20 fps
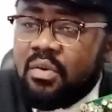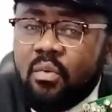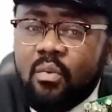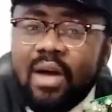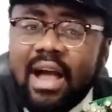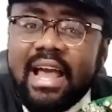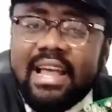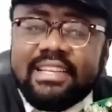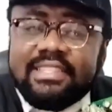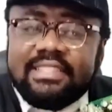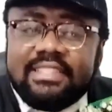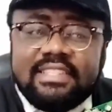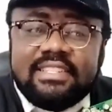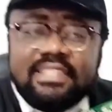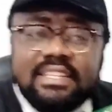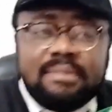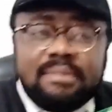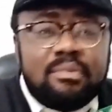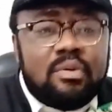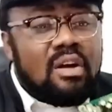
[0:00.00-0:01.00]
Why is this
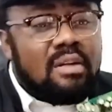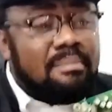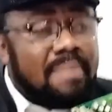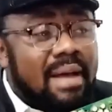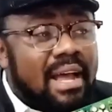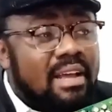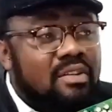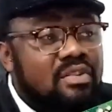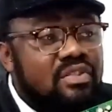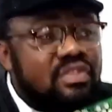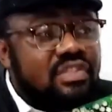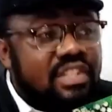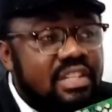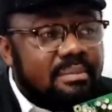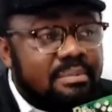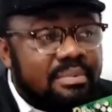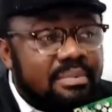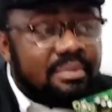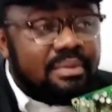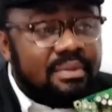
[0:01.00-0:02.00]
chip called BIOS
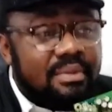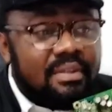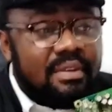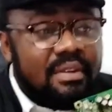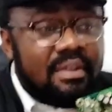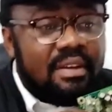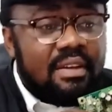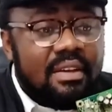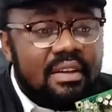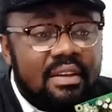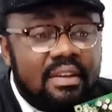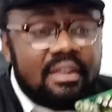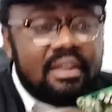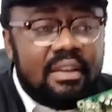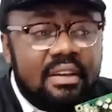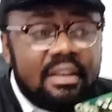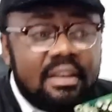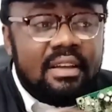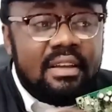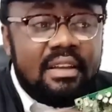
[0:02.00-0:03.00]
chip?
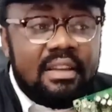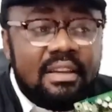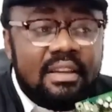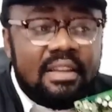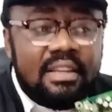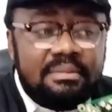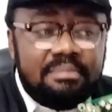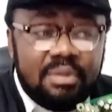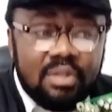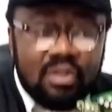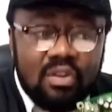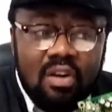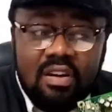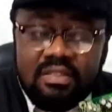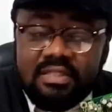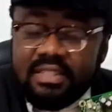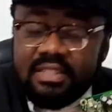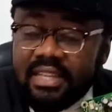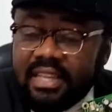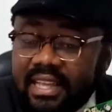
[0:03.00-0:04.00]
It's
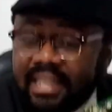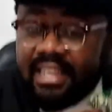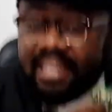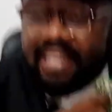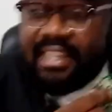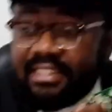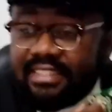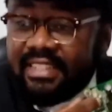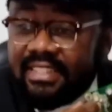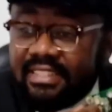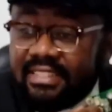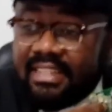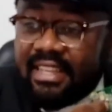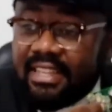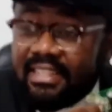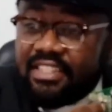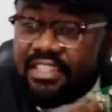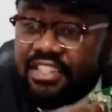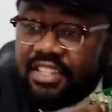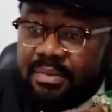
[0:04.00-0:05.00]
because it is a
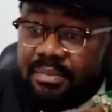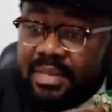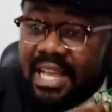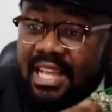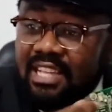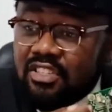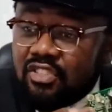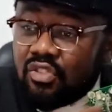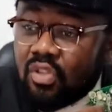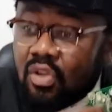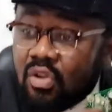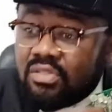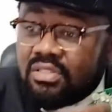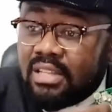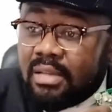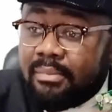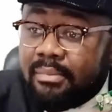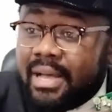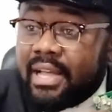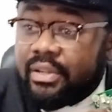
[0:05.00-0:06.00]
chip that stores
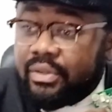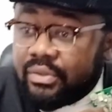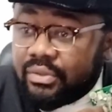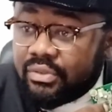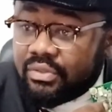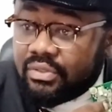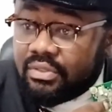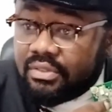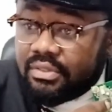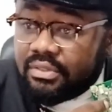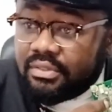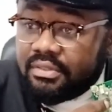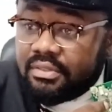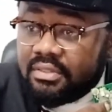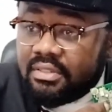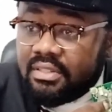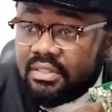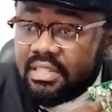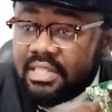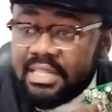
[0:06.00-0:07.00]
the BIOS.
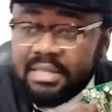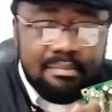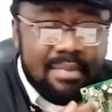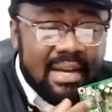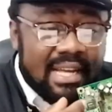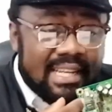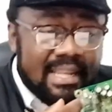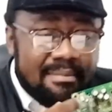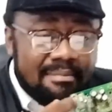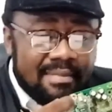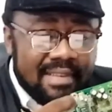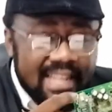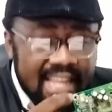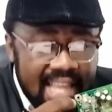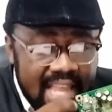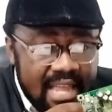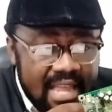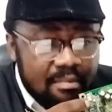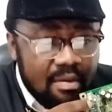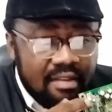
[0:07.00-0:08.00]
But the
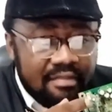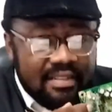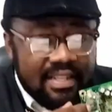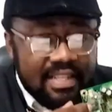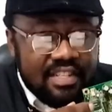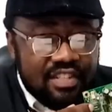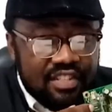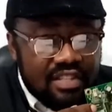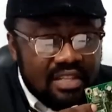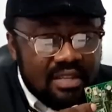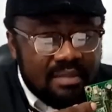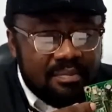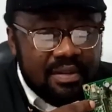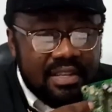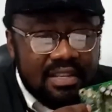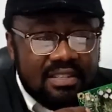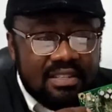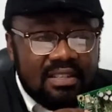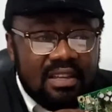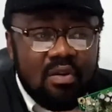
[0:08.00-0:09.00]
name of this chip
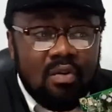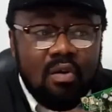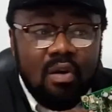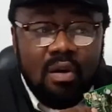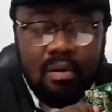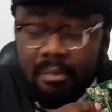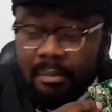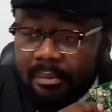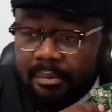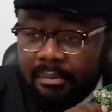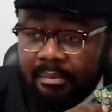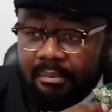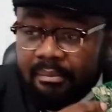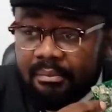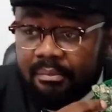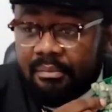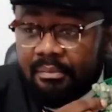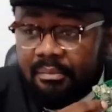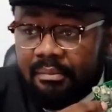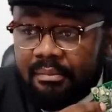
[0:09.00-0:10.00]
is a ROM.
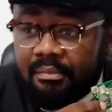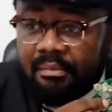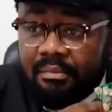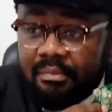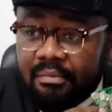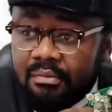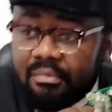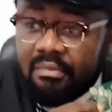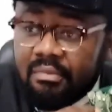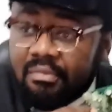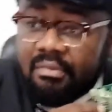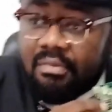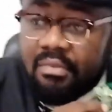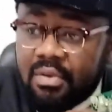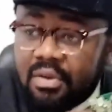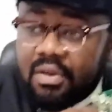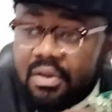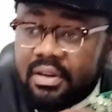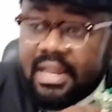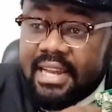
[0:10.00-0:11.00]

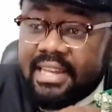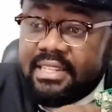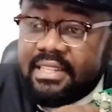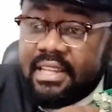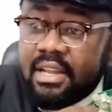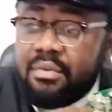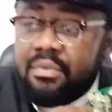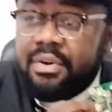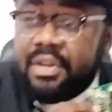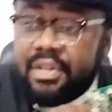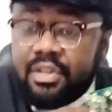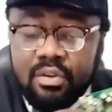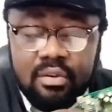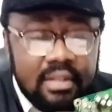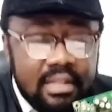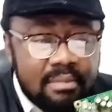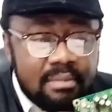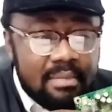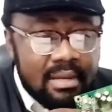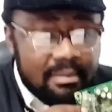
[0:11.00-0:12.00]
That is a
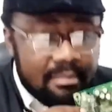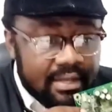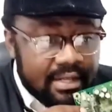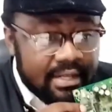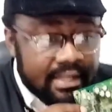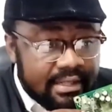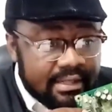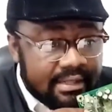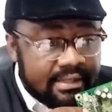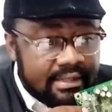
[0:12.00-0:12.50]
read-only memory.